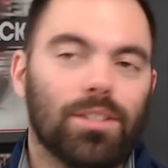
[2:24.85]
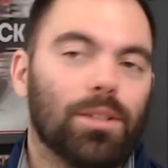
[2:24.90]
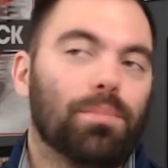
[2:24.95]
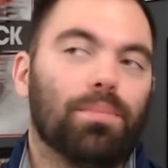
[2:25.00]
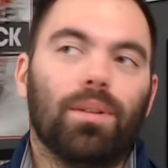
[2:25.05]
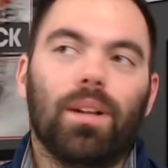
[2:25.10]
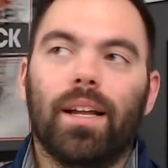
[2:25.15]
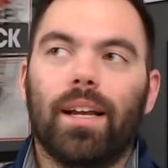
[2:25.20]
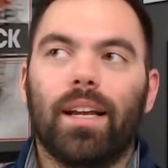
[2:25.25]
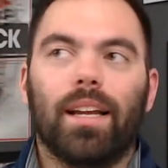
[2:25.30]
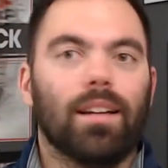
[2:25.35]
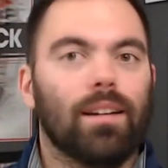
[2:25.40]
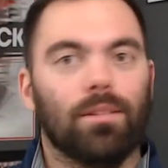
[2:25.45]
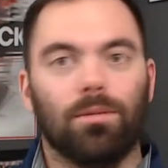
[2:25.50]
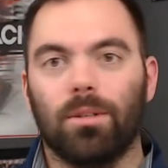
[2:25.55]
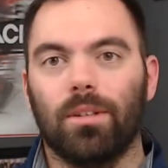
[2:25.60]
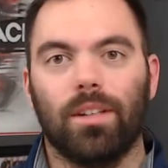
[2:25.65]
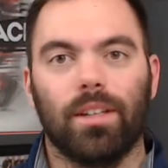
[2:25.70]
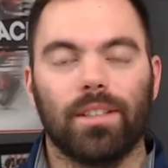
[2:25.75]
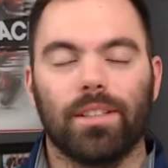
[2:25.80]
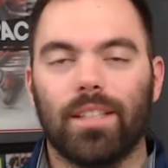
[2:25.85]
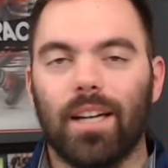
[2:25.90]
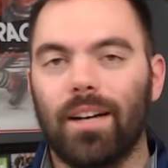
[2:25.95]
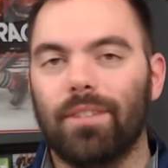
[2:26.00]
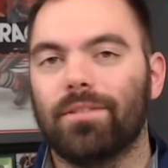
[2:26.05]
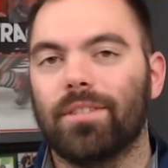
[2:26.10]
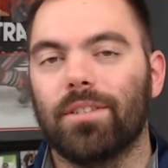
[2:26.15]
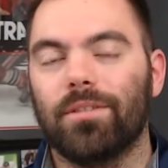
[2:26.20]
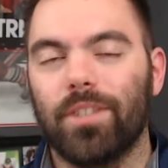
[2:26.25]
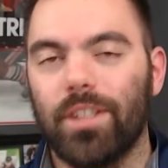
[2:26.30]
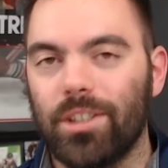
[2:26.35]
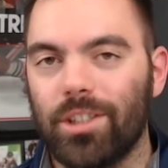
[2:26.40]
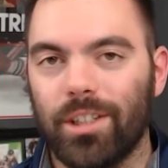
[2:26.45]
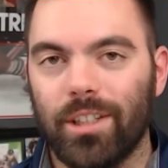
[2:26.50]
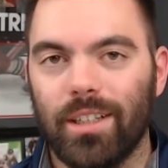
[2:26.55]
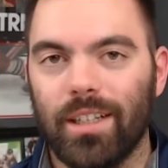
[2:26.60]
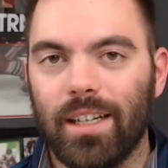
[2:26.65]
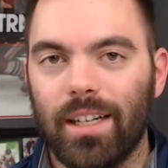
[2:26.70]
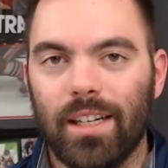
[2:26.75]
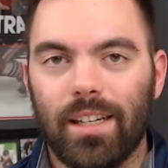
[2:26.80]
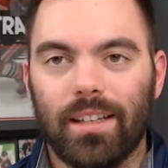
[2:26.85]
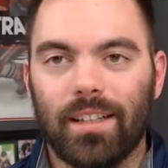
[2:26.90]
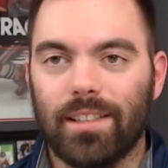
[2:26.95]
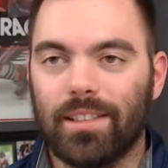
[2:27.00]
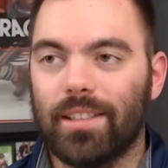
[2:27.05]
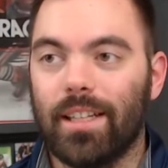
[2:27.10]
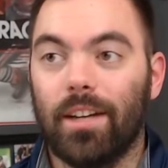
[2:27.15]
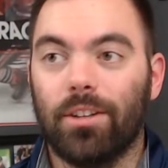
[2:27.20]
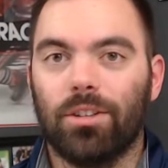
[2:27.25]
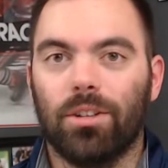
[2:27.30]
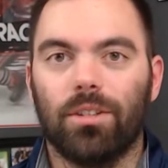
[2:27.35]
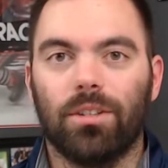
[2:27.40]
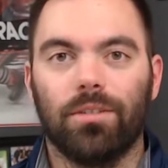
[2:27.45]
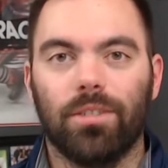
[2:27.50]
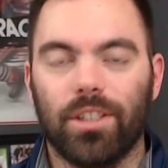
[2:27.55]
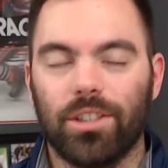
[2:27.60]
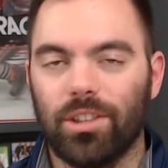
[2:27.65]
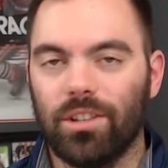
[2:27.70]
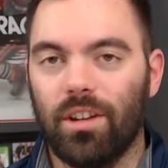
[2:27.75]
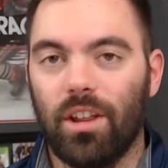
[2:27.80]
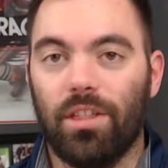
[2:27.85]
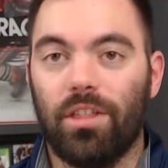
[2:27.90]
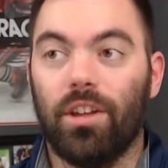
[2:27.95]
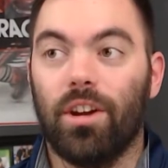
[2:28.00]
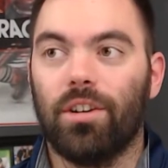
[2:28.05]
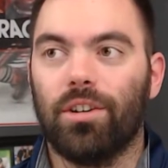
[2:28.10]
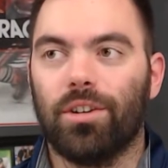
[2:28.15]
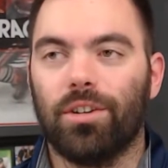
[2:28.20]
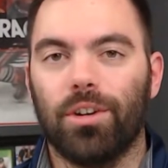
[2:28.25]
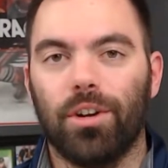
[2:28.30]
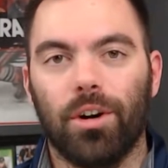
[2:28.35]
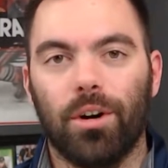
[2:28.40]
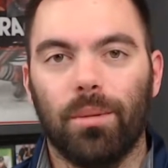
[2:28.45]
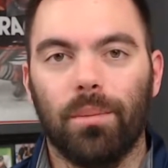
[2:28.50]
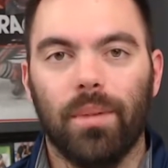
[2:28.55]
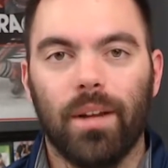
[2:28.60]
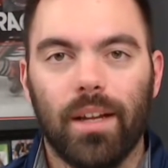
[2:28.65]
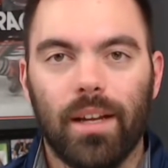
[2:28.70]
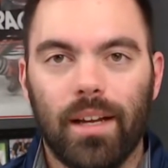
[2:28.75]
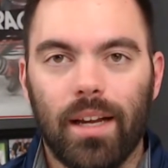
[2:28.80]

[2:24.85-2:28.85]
They're playing in a really tough division, the Central Division, the Thunderdome.